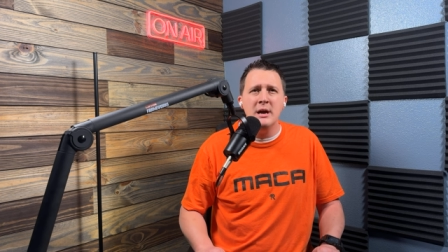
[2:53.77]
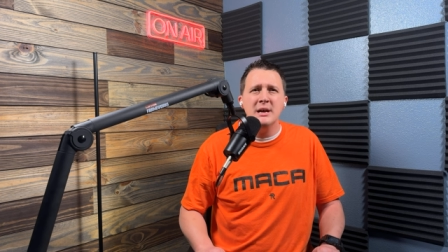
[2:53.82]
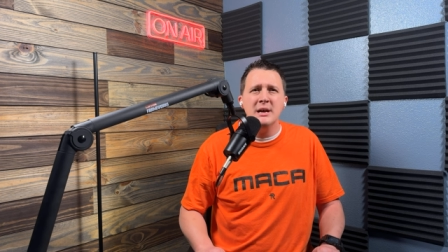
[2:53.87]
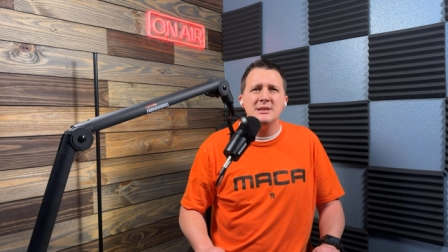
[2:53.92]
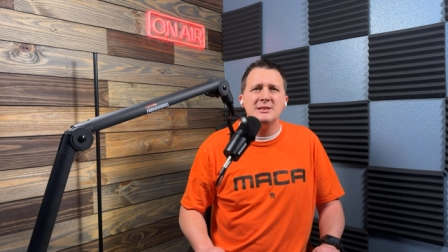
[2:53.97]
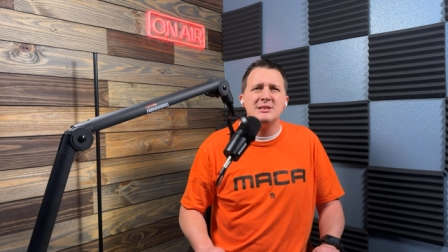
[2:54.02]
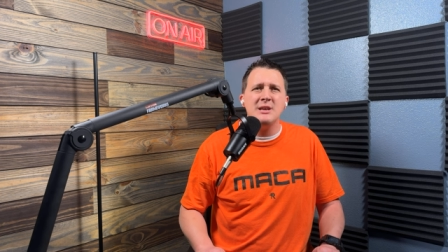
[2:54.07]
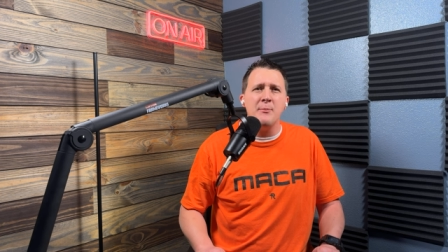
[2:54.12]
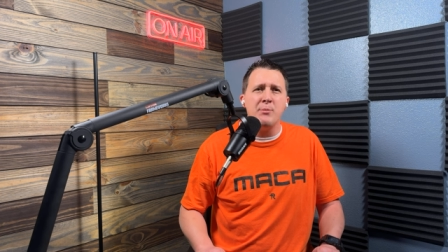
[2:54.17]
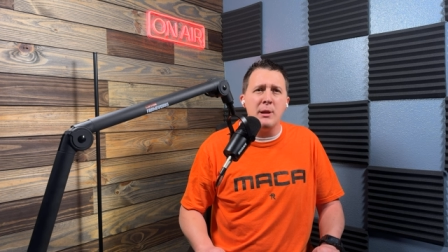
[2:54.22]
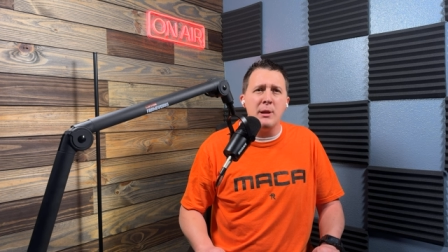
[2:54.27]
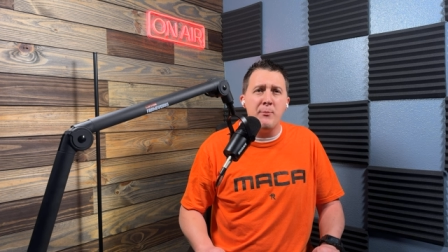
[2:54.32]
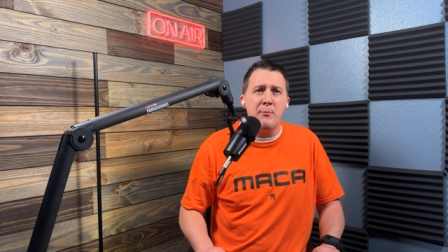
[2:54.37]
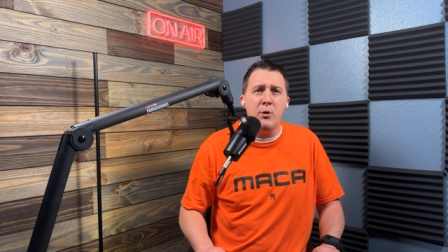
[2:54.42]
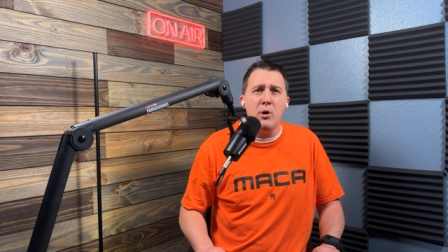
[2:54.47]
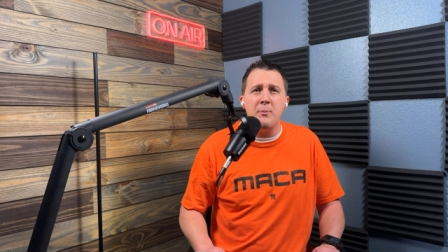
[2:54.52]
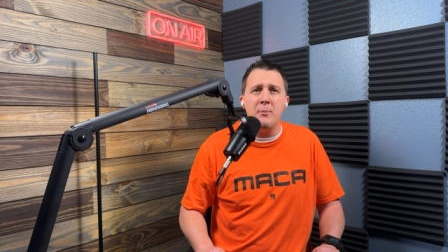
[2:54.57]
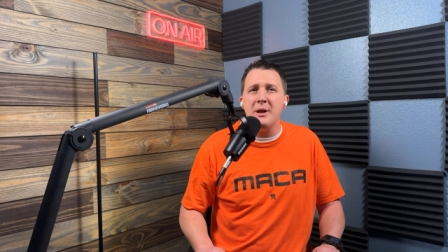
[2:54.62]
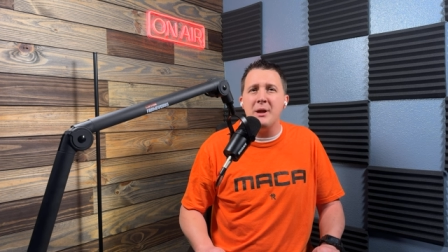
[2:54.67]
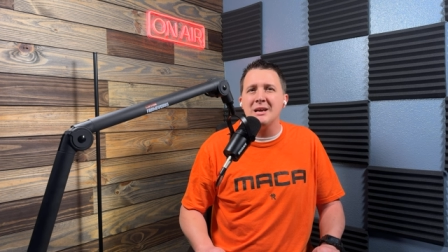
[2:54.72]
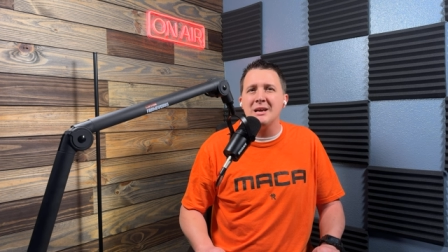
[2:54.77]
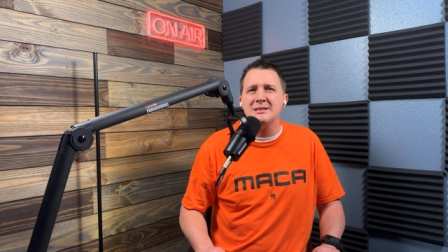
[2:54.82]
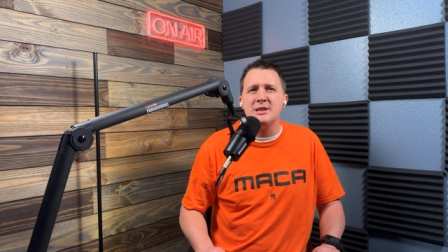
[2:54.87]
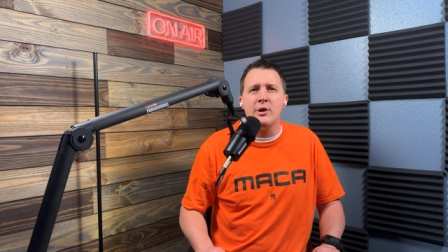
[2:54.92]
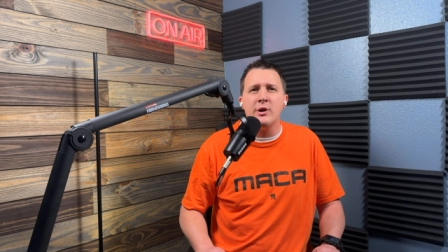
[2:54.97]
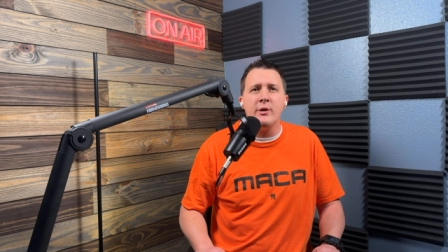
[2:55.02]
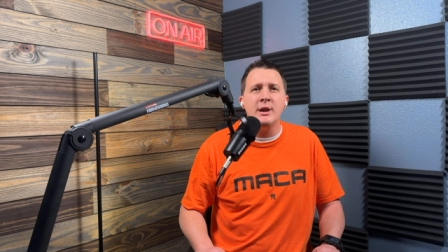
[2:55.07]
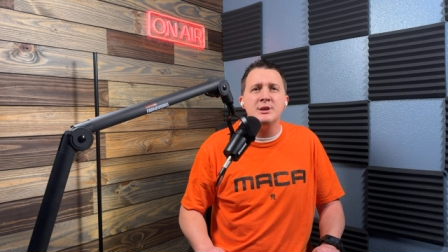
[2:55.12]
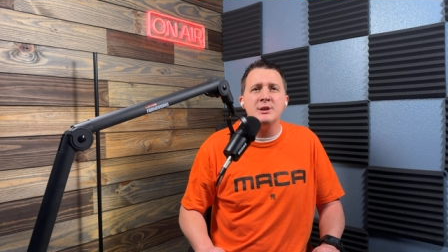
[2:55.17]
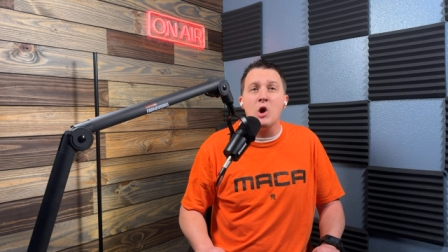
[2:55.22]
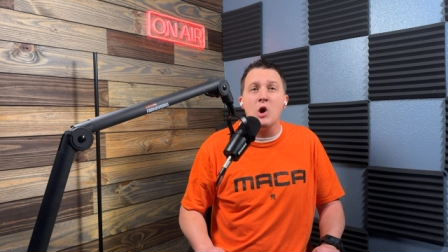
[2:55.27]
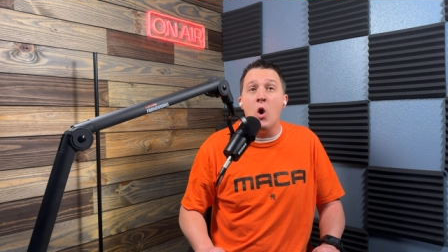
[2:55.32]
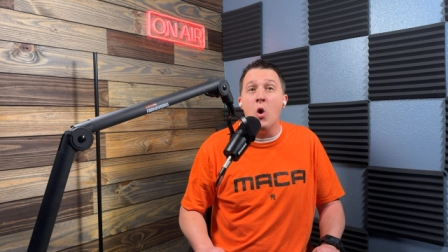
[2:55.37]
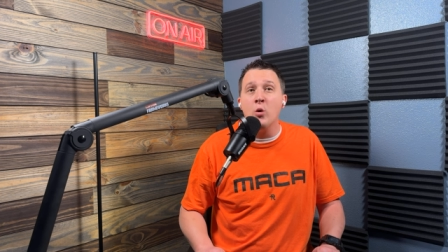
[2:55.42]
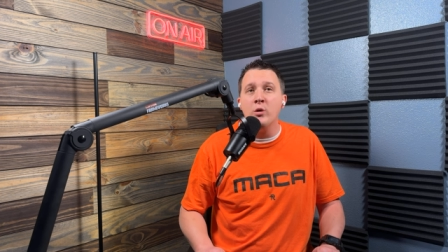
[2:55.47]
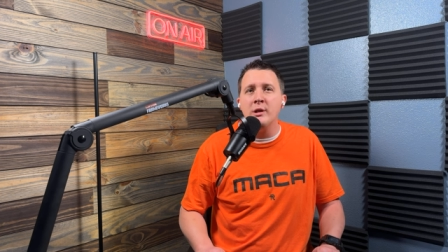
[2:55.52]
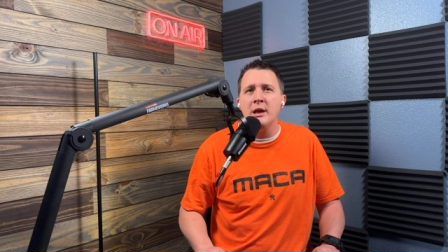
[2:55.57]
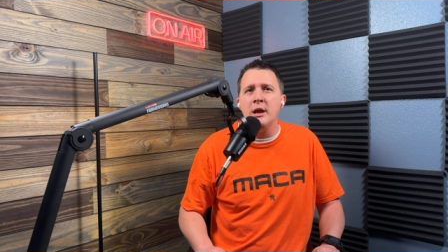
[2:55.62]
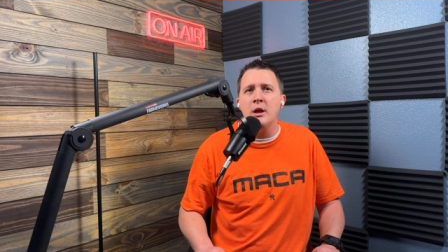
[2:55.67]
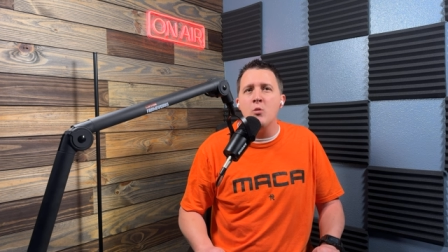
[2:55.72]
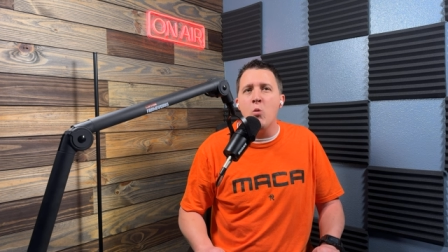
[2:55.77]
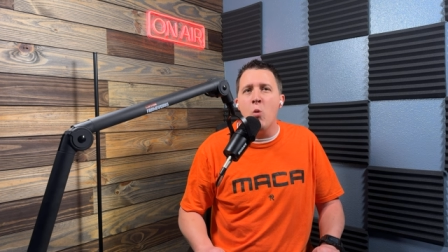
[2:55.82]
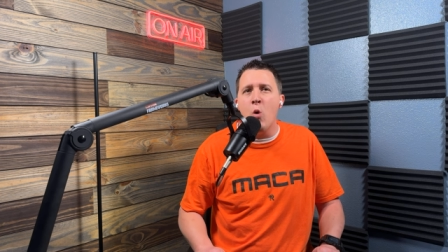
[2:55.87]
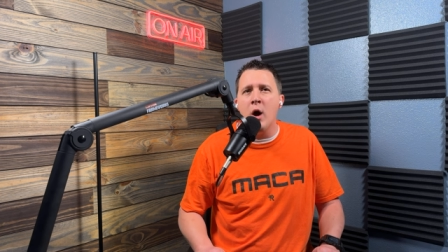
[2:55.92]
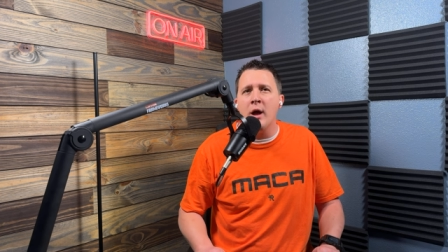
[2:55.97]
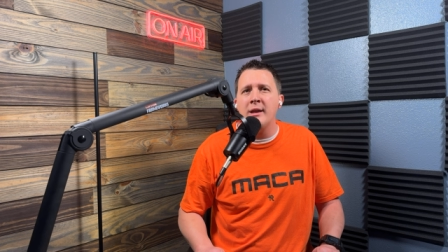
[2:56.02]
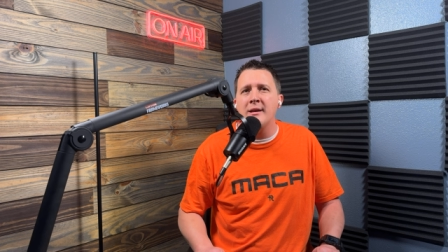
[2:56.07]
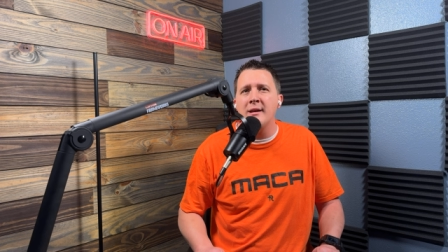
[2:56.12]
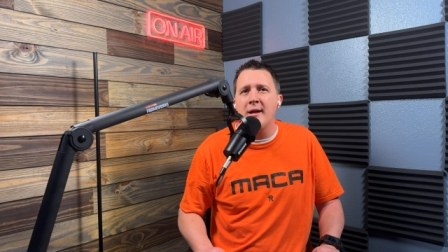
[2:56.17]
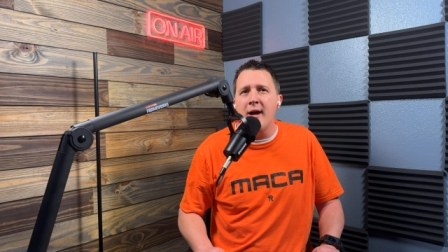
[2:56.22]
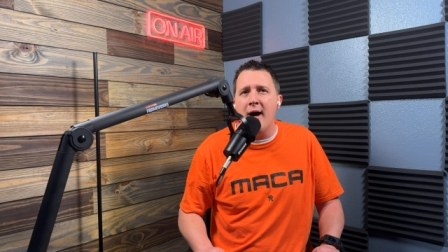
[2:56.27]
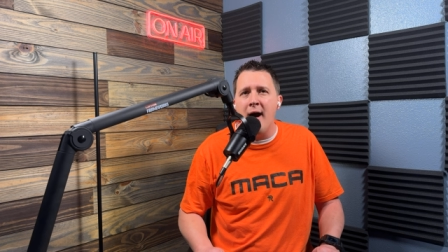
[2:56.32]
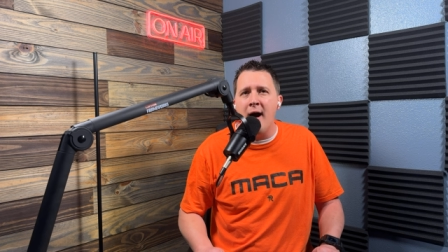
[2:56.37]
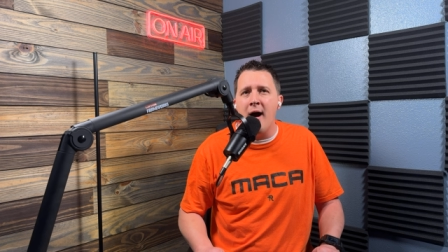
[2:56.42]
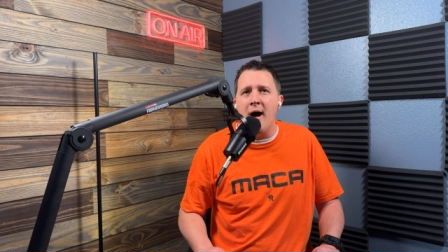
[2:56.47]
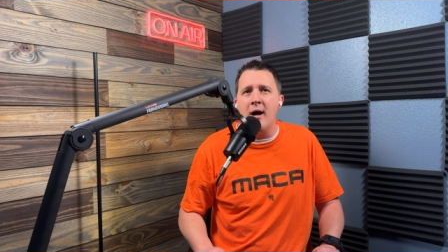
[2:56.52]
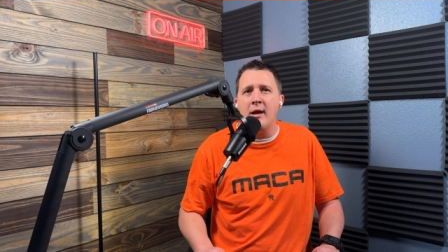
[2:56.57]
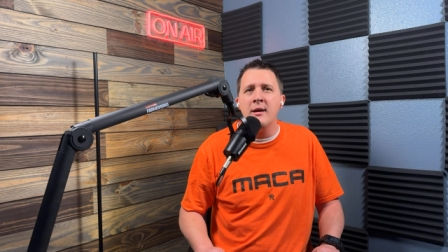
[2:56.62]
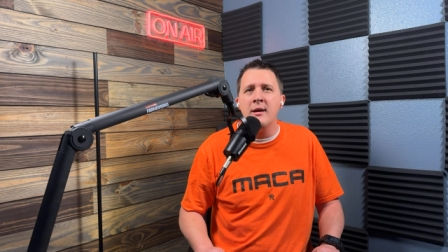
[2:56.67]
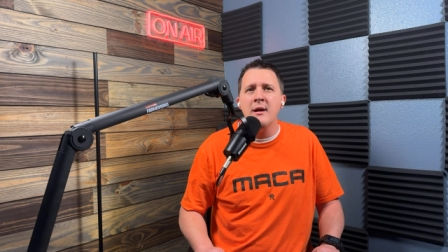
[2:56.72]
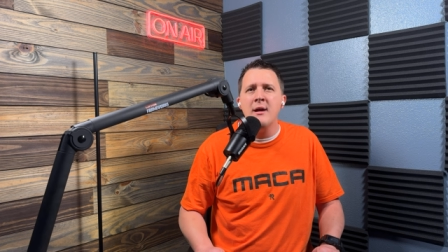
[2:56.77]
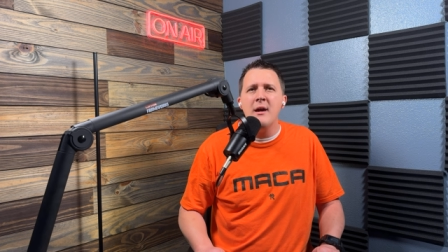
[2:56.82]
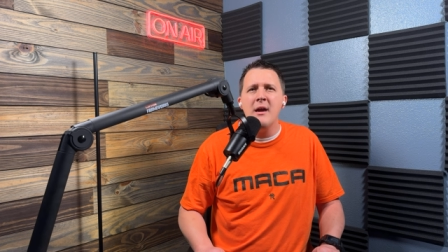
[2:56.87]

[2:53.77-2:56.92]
Simply put, because there is only one God,